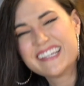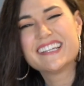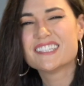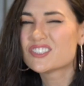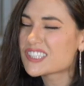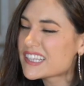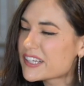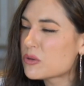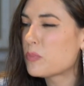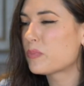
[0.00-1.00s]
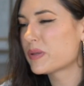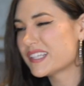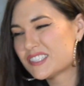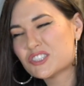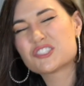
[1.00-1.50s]
just a little
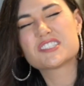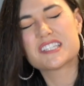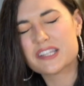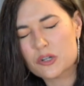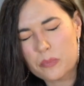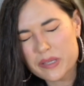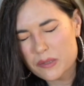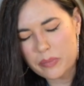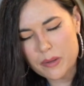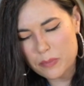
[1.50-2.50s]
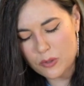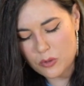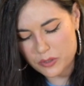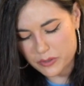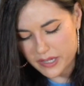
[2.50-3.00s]
piece, just a little pink
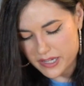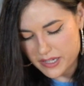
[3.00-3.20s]
peppercorn, okay?